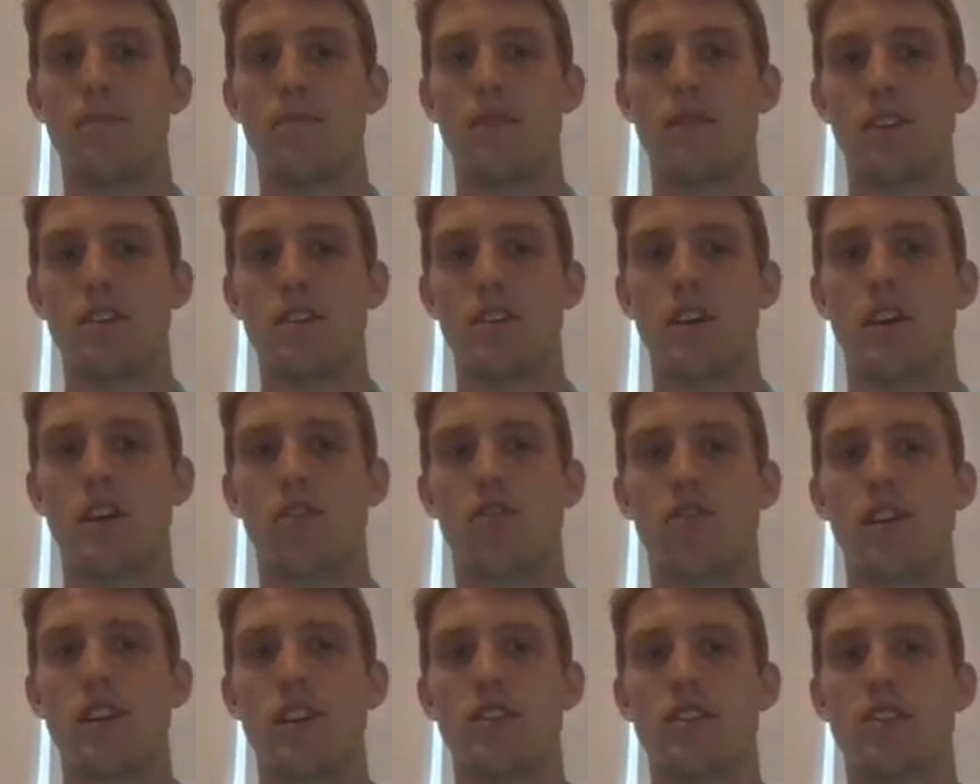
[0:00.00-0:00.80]
This
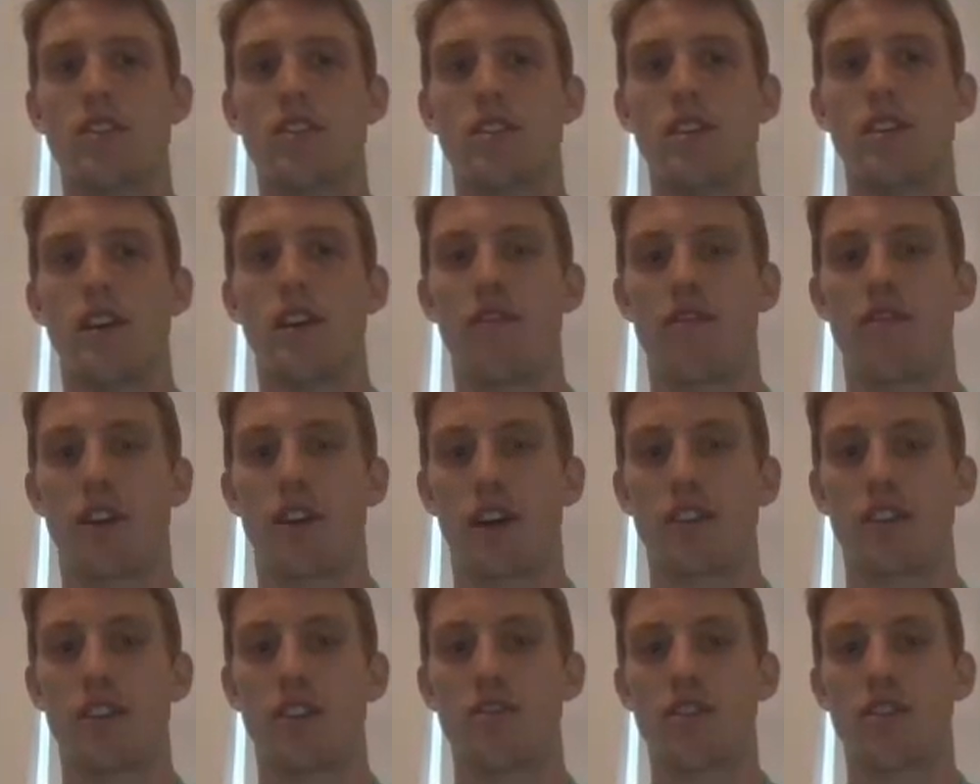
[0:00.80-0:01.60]
increase in
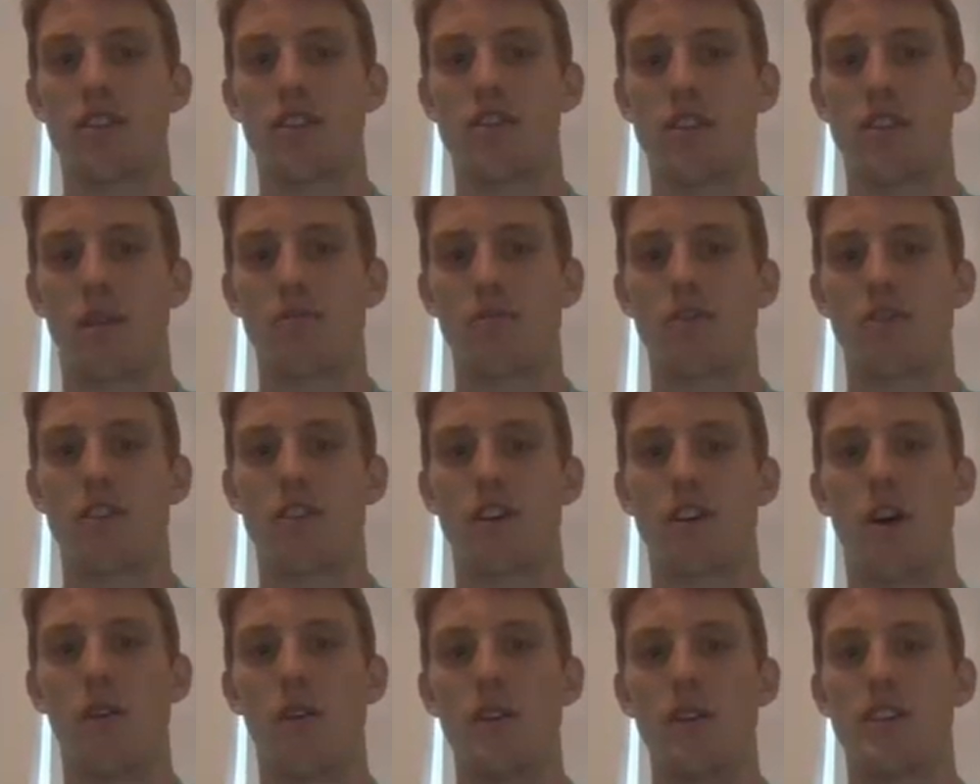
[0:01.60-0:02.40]
fructose
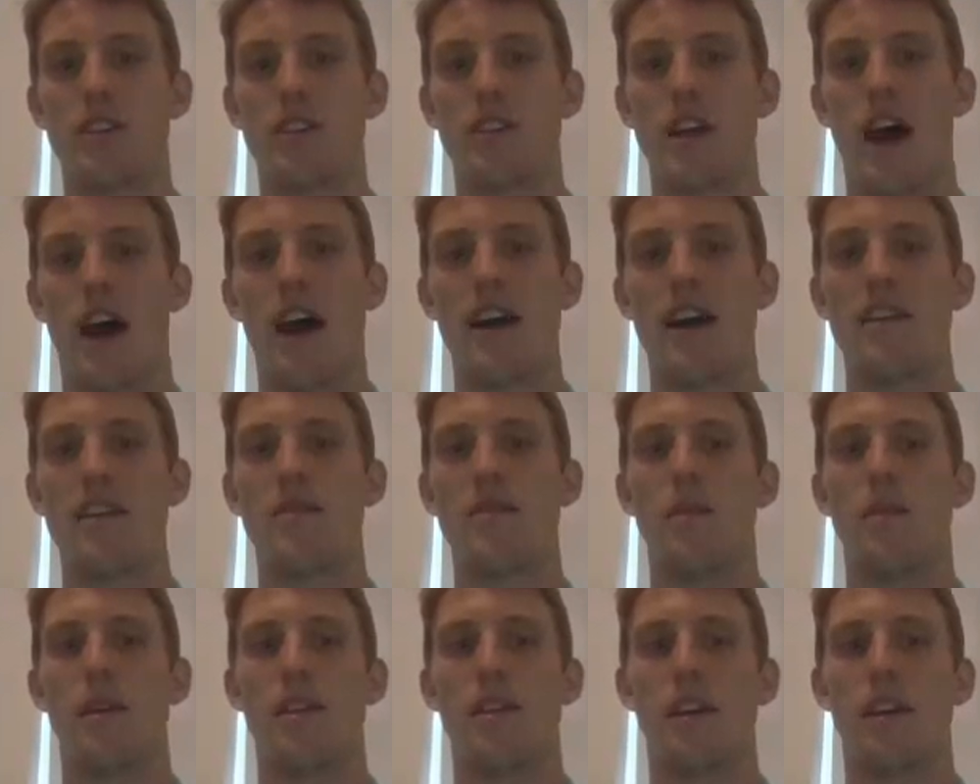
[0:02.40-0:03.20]
consumption coincide
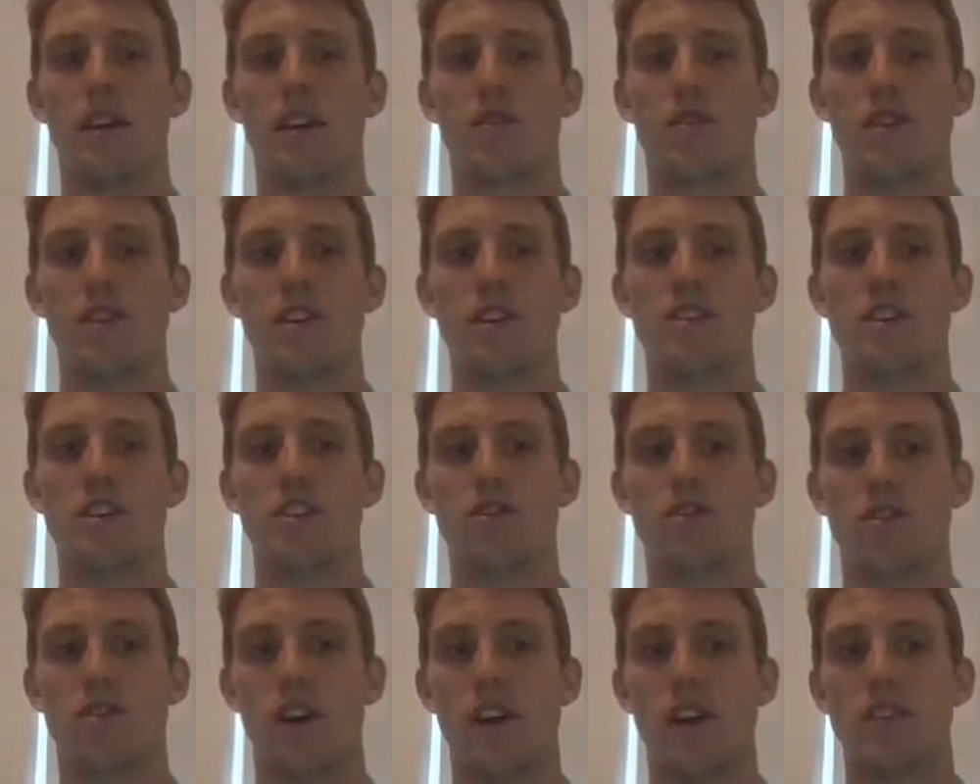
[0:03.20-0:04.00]
with
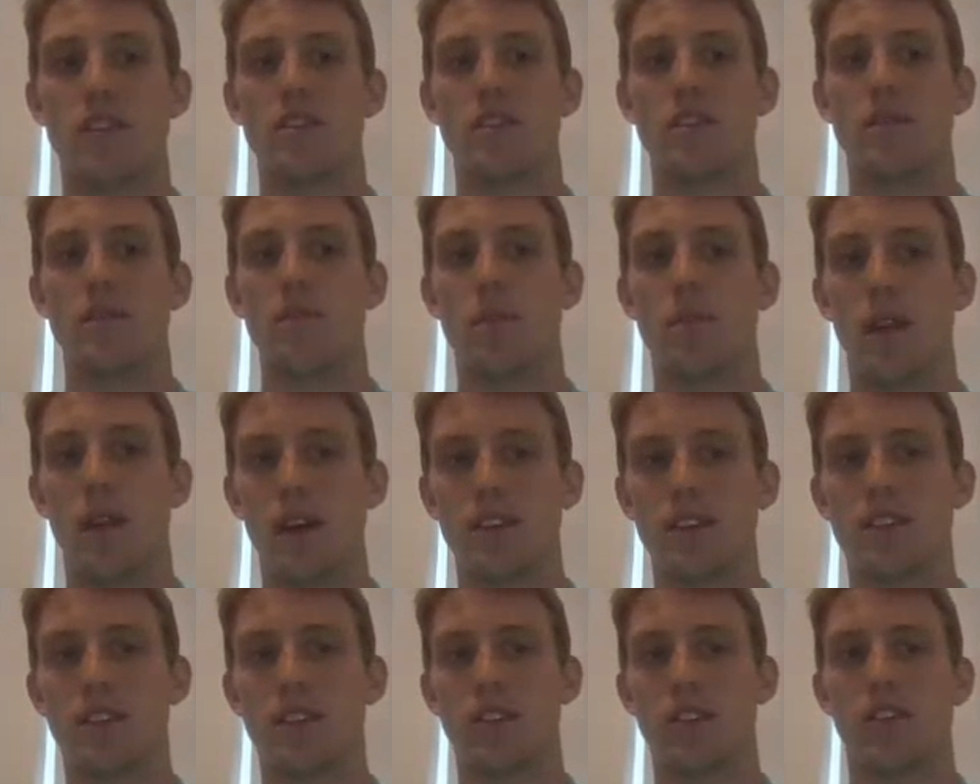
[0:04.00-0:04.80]
increasing trends in
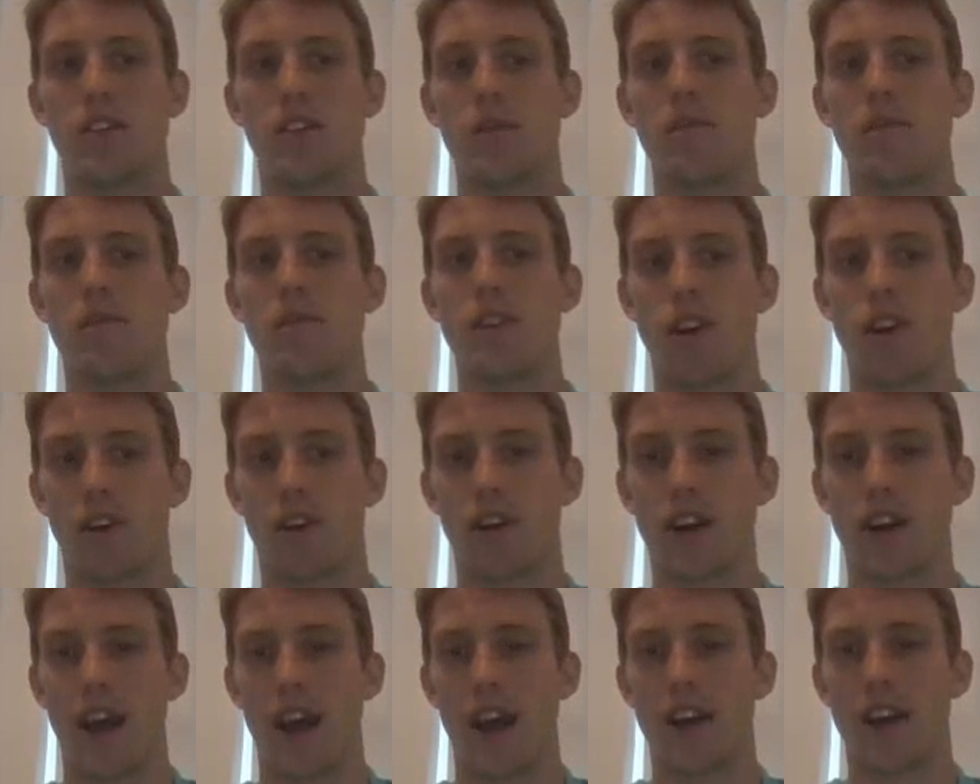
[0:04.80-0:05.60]
blood serum
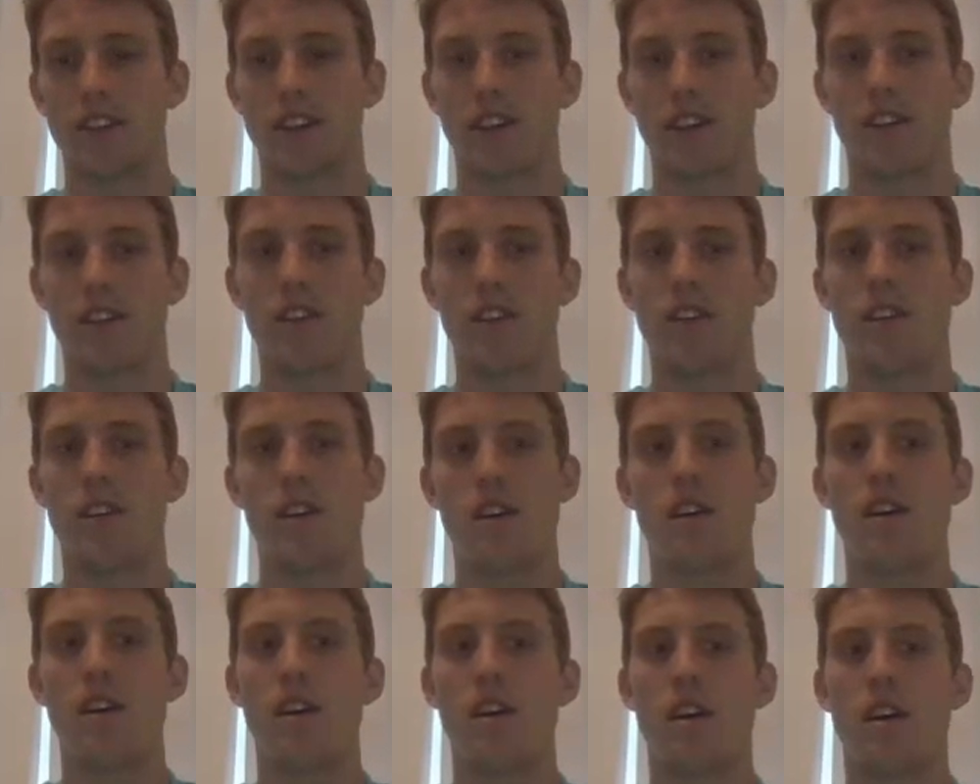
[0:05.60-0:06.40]
uric acid,
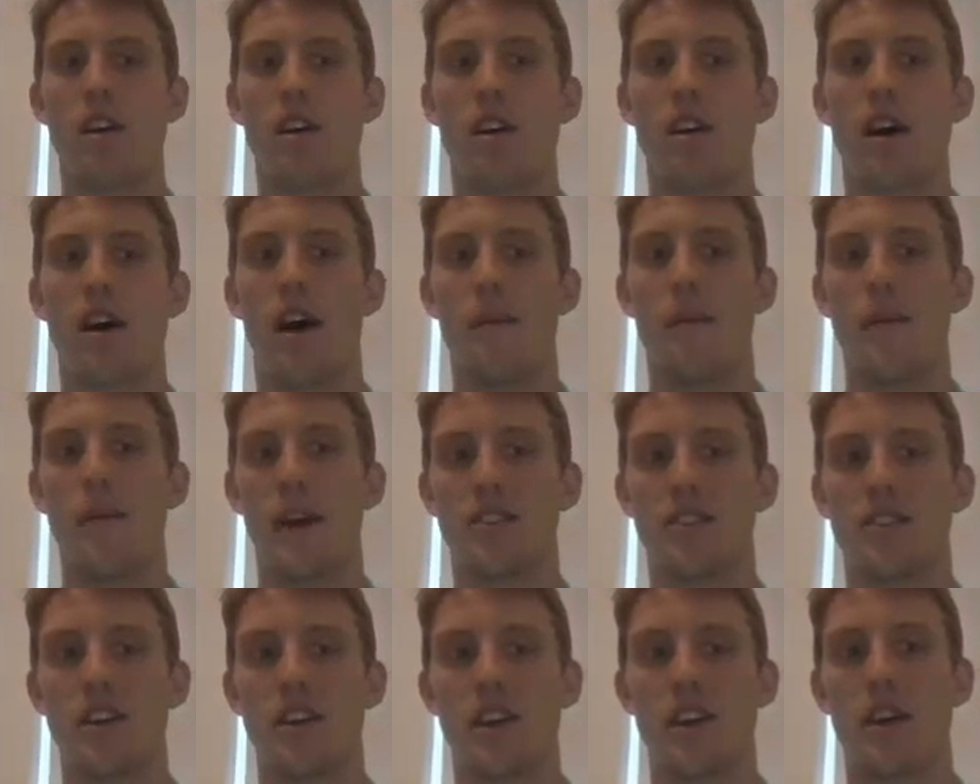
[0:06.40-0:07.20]

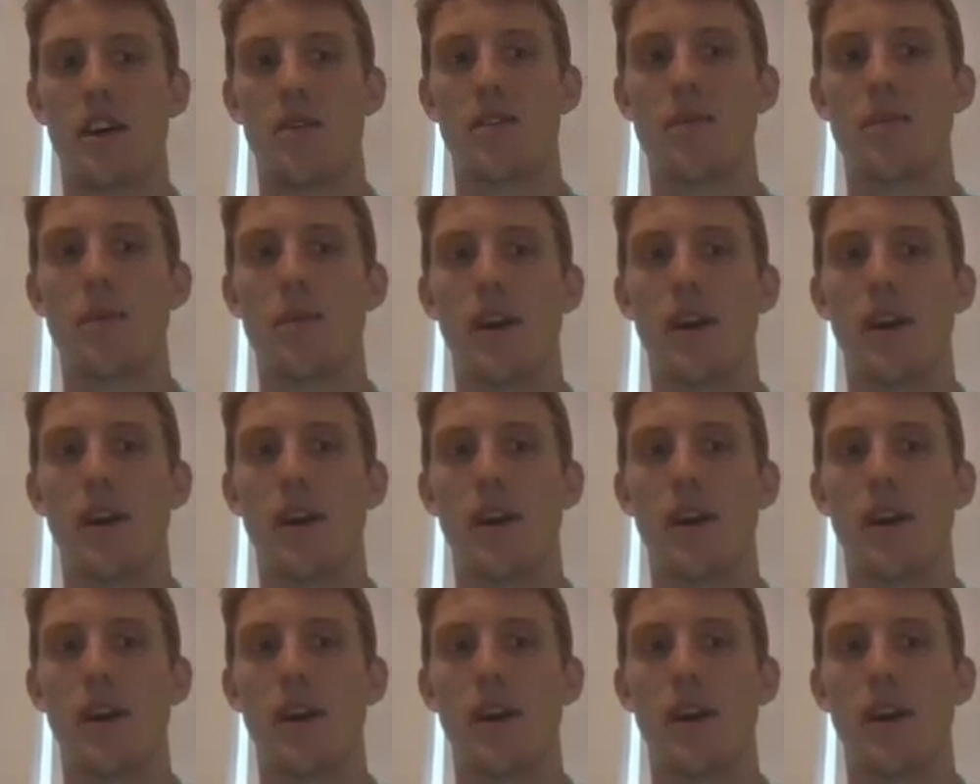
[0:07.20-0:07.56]
as seen here with the